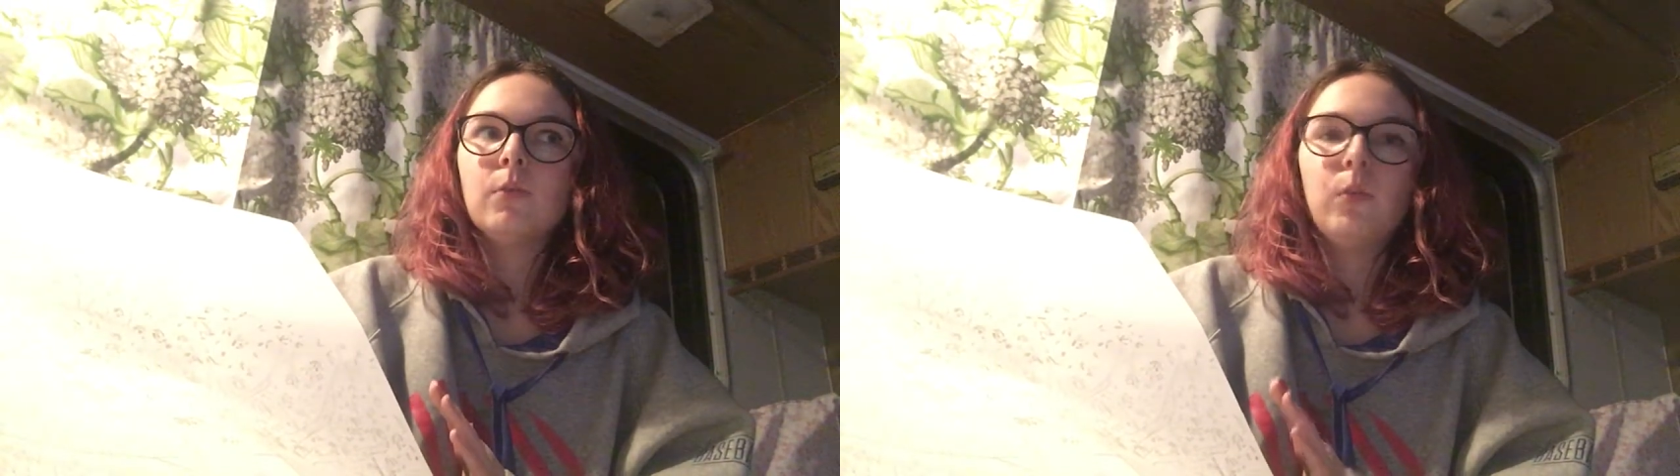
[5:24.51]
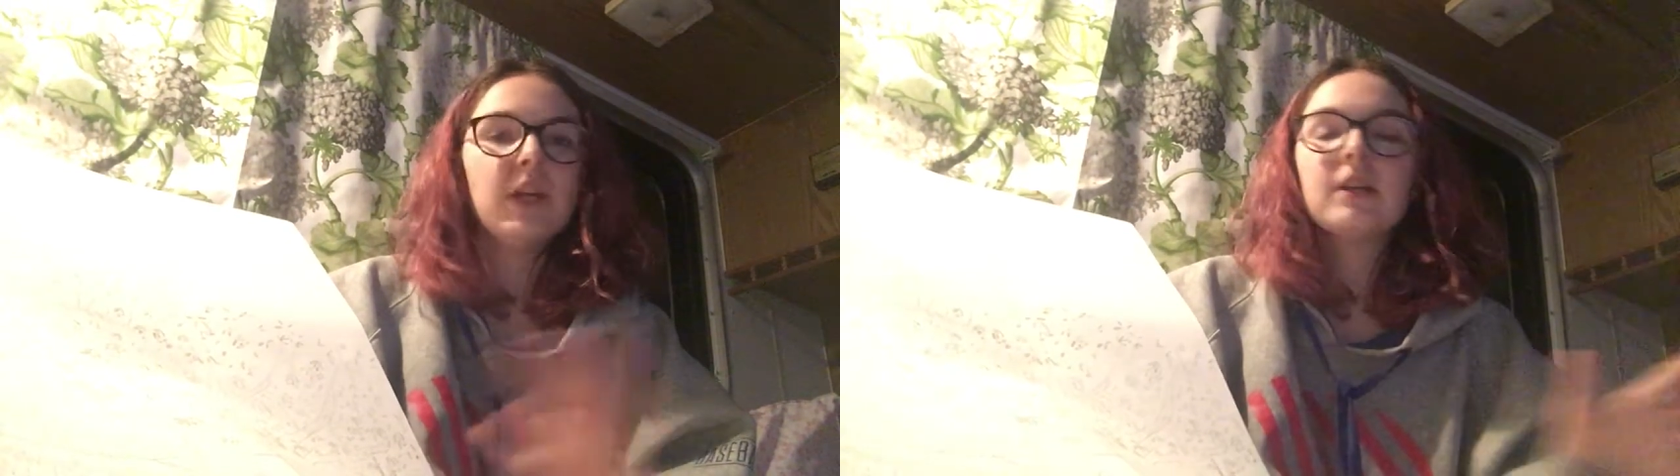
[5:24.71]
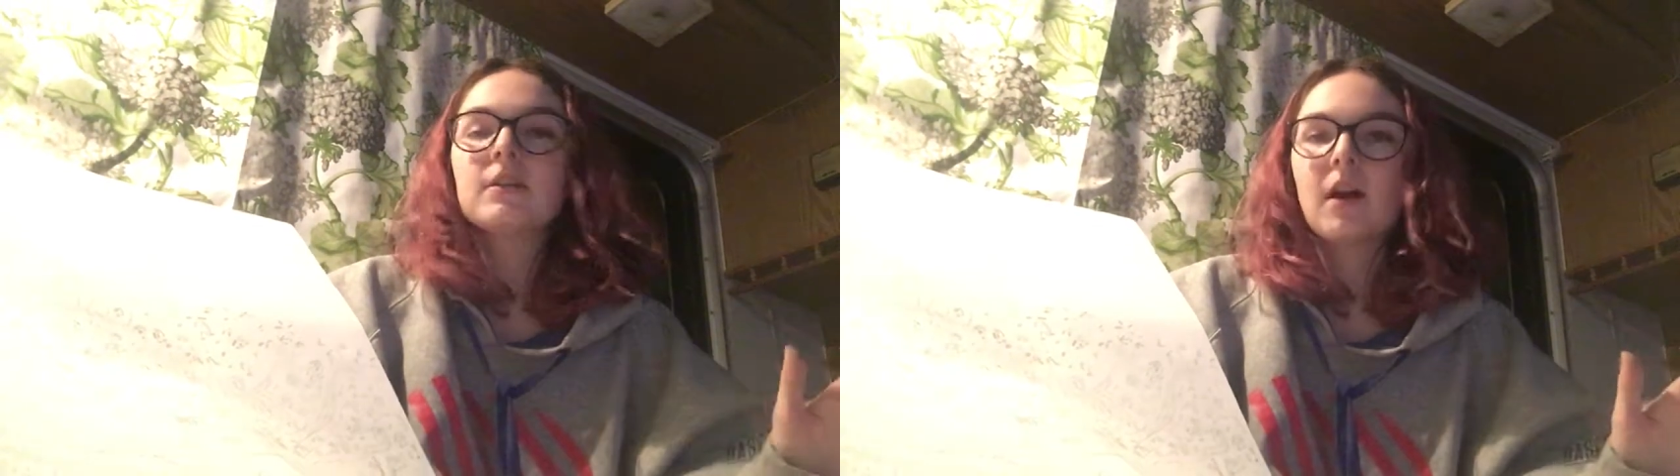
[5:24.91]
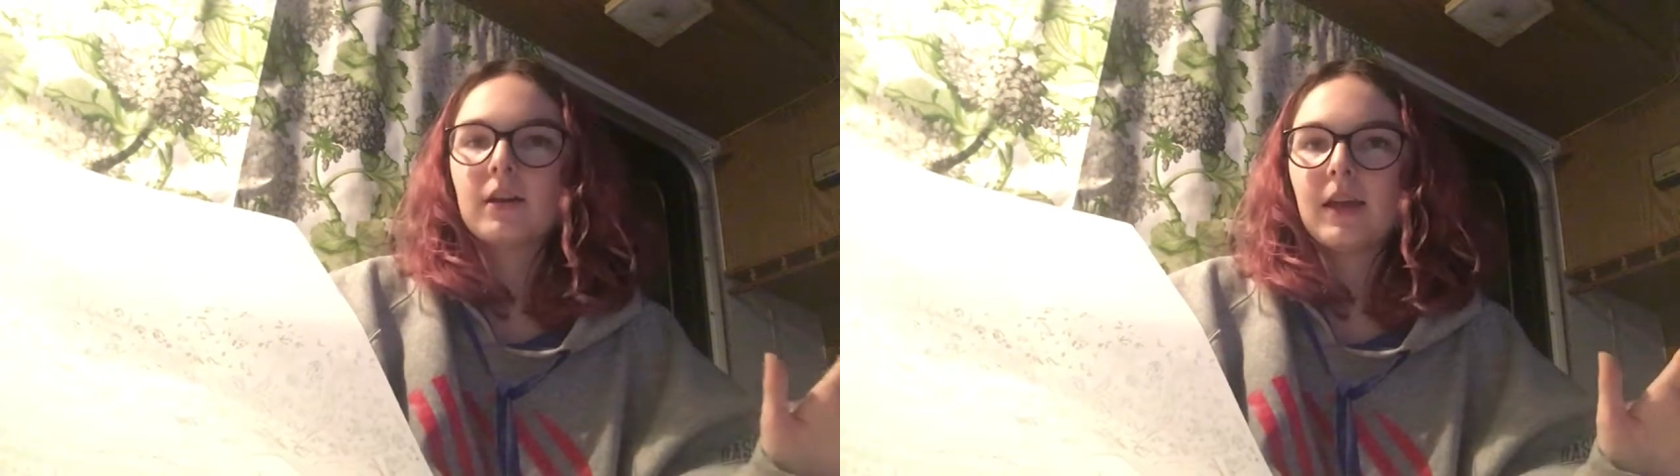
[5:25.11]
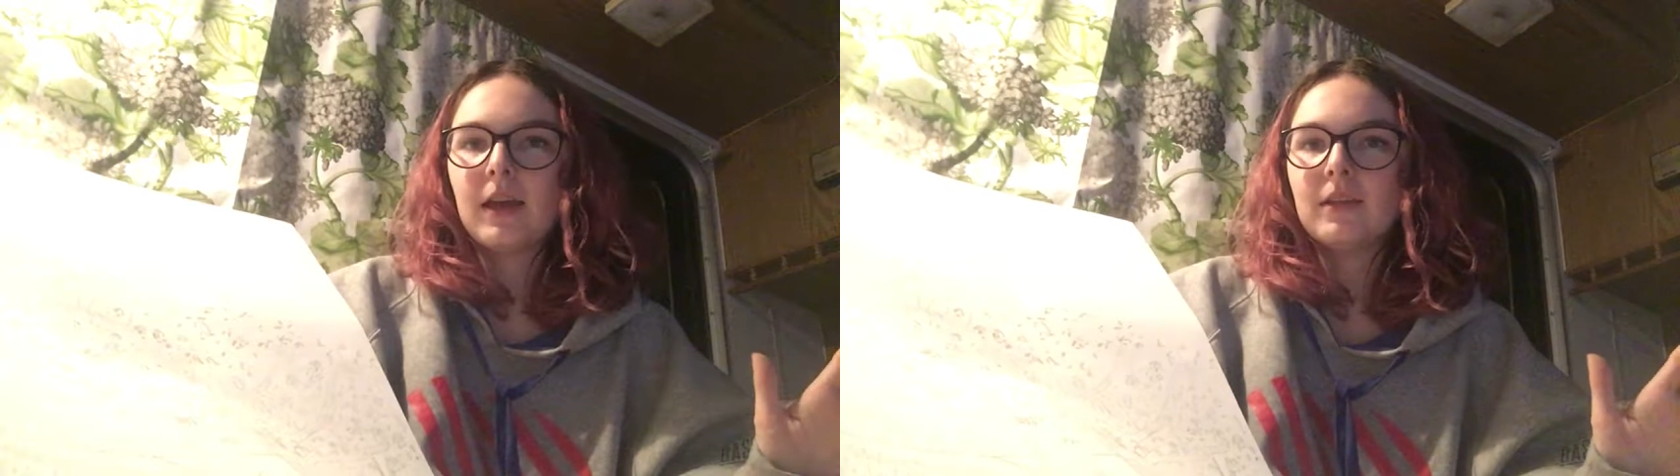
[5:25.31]
weeks
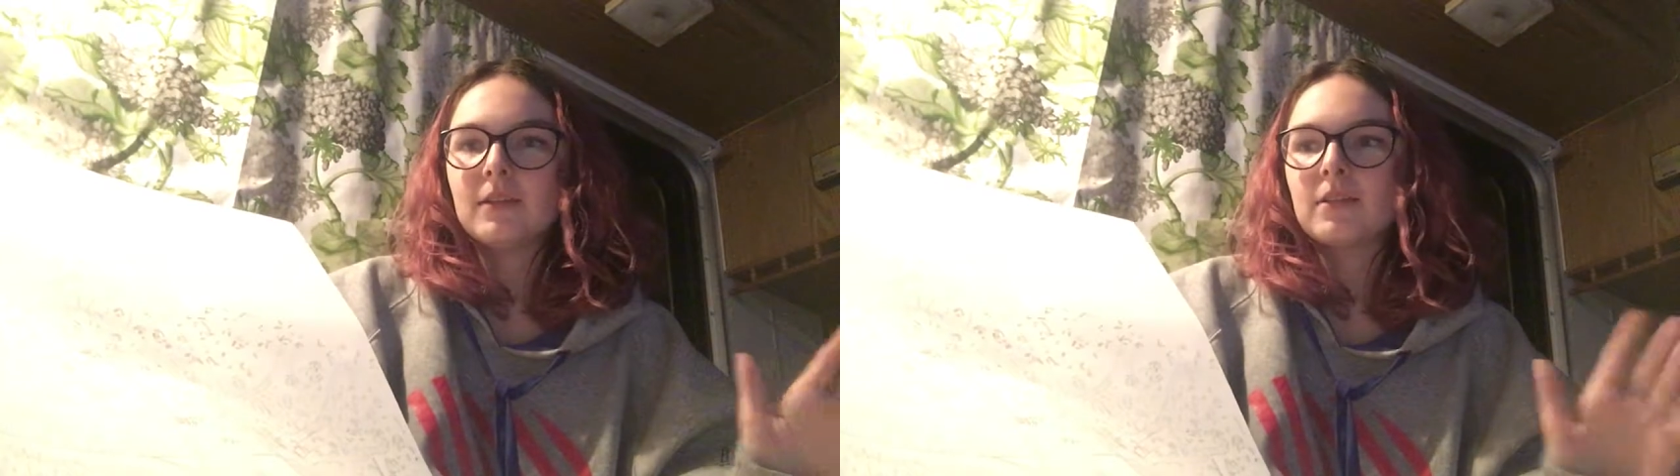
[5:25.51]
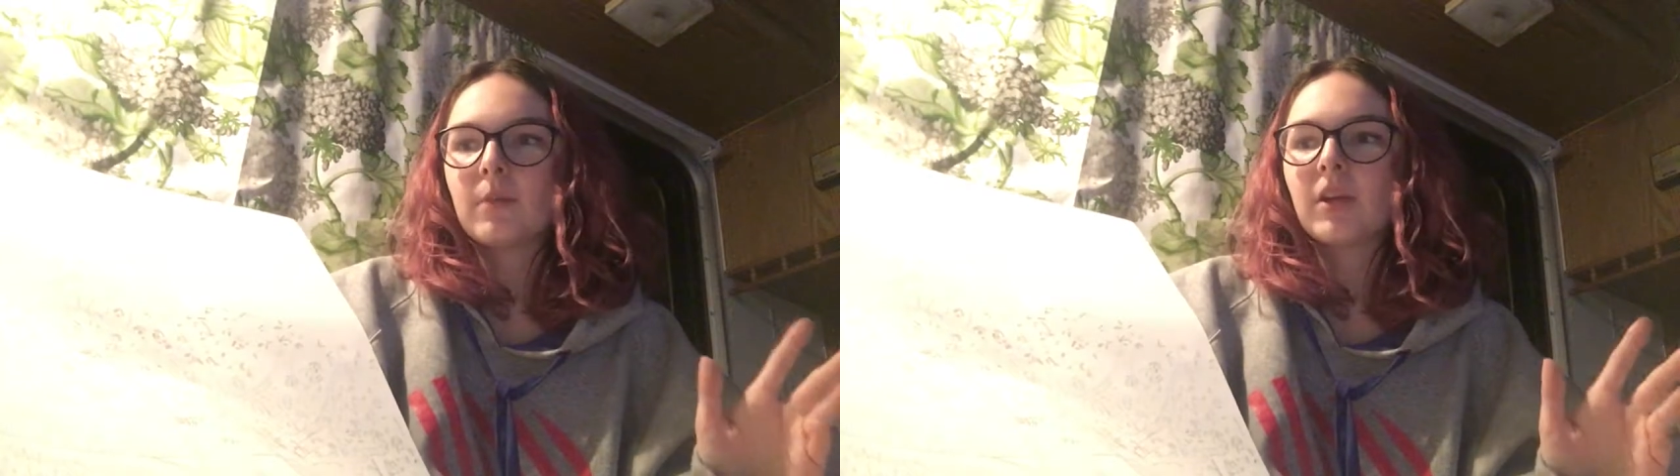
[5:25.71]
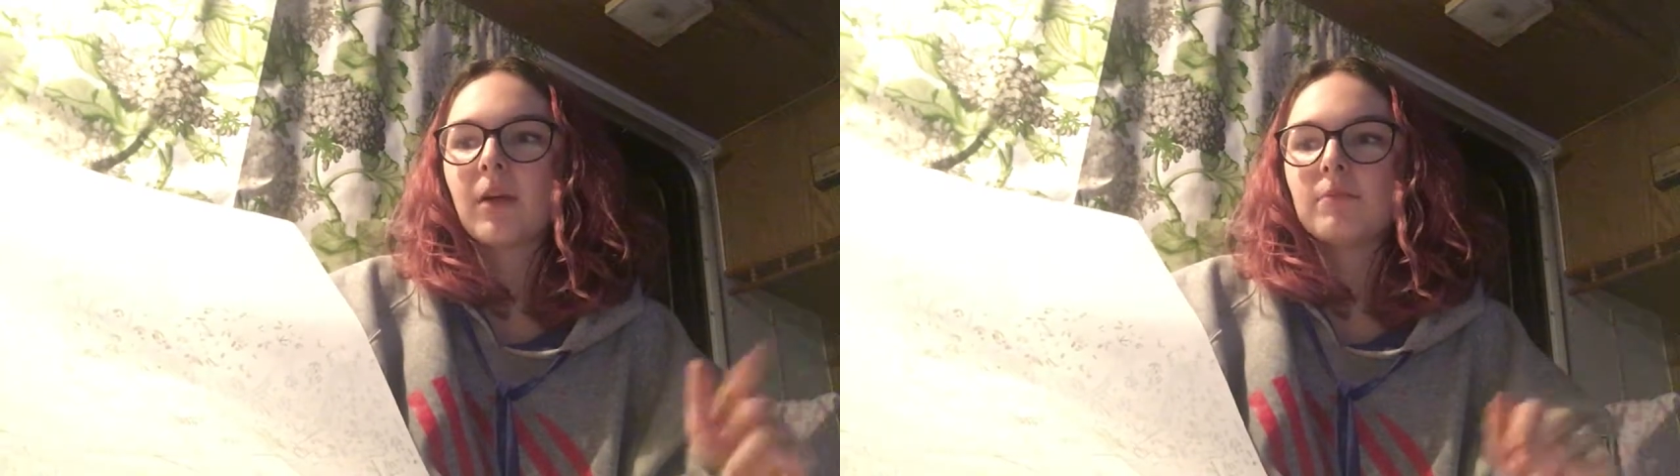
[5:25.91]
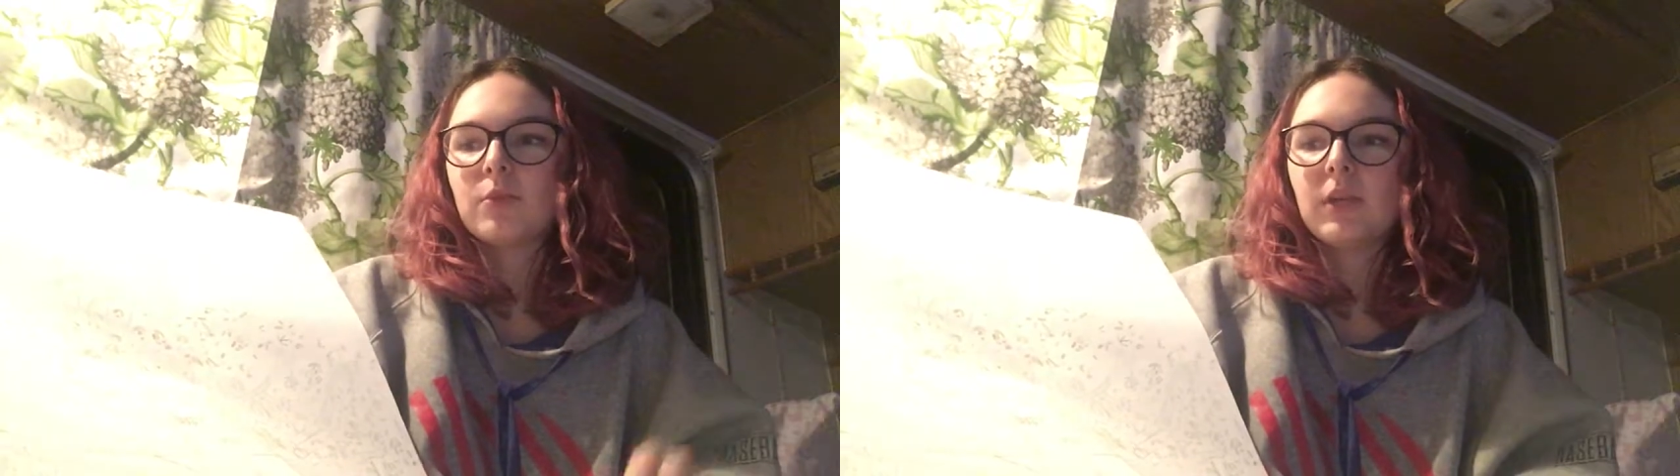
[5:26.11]
on end, and sometimes